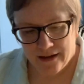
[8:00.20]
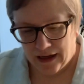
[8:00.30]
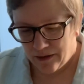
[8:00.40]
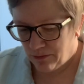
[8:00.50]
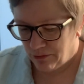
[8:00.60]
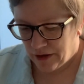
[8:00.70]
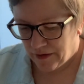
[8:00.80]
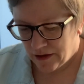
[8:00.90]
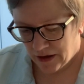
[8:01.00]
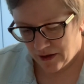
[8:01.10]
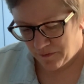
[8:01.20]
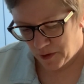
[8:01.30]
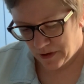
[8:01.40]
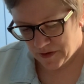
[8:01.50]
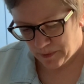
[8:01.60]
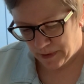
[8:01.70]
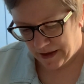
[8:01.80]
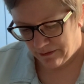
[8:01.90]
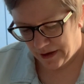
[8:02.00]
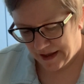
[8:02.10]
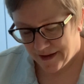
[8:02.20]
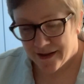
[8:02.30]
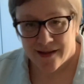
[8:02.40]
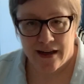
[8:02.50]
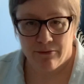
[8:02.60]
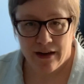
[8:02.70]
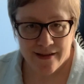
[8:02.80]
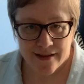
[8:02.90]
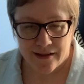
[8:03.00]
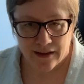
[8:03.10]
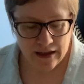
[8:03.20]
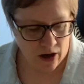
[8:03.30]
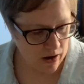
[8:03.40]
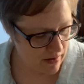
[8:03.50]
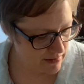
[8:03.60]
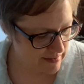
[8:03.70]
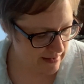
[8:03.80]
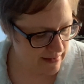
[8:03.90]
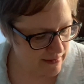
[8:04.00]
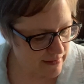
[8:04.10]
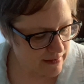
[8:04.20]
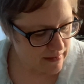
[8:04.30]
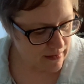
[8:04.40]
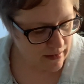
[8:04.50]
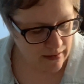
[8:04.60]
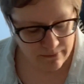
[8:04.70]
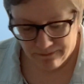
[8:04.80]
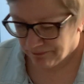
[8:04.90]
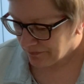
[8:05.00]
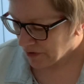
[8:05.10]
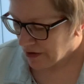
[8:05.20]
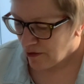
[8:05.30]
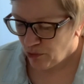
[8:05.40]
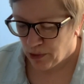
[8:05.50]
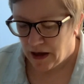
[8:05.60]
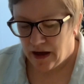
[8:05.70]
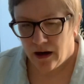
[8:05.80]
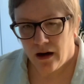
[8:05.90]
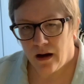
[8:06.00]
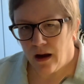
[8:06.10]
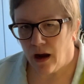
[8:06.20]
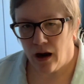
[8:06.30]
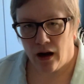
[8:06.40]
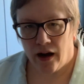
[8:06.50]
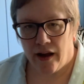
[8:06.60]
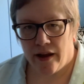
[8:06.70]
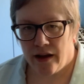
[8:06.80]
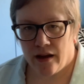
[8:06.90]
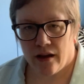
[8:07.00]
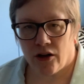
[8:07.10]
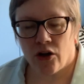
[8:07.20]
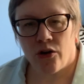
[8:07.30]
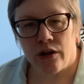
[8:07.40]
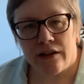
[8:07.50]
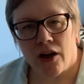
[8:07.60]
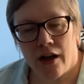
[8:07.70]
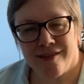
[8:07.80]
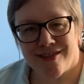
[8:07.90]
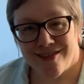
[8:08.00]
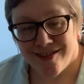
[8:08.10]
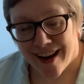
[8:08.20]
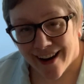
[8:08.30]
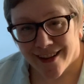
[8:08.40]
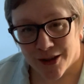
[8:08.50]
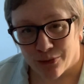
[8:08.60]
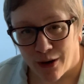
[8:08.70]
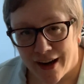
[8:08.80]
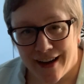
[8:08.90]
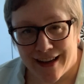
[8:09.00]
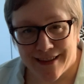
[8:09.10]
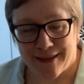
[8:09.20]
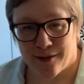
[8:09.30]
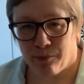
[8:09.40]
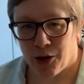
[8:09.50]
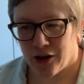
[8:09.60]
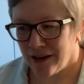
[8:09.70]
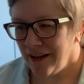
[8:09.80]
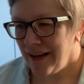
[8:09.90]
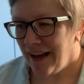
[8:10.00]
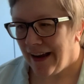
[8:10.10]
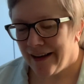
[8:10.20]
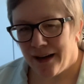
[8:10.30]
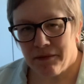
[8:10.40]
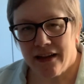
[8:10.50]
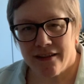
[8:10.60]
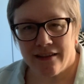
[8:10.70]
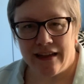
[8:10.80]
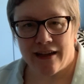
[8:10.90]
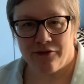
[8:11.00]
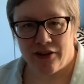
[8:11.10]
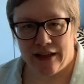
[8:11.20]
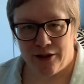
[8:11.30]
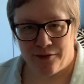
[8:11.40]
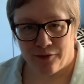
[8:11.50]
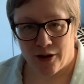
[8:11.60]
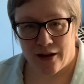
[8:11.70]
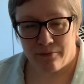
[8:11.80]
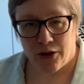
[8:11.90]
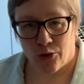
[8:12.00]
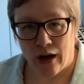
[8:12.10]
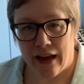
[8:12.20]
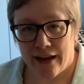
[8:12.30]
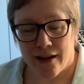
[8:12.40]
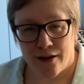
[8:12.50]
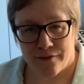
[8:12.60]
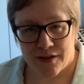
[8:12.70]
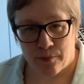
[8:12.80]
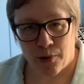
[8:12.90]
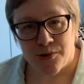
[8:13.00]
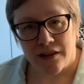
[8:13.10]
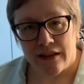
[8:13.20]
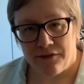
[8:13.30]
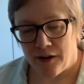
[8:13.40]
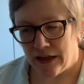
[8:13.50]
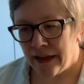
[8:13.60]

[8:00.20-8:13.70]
I'm really looking forward to buddy reading this, and I recently hauled it. But I could not stand the writing in this book. And I'm going to link a video from Greg of Supposedly Fun.